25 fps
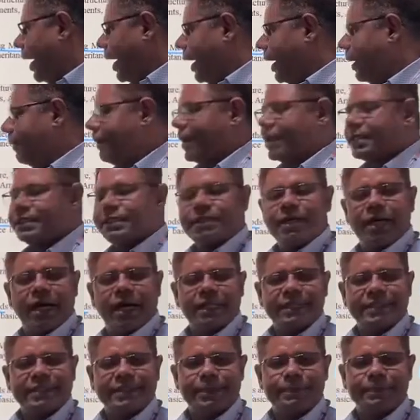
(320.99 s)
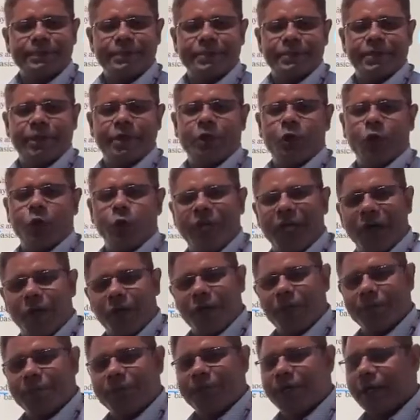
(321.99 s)
FX concepts to
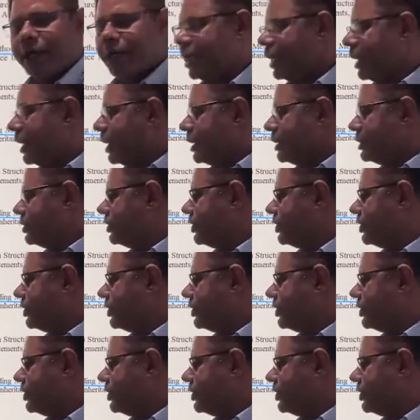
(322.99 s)
develop the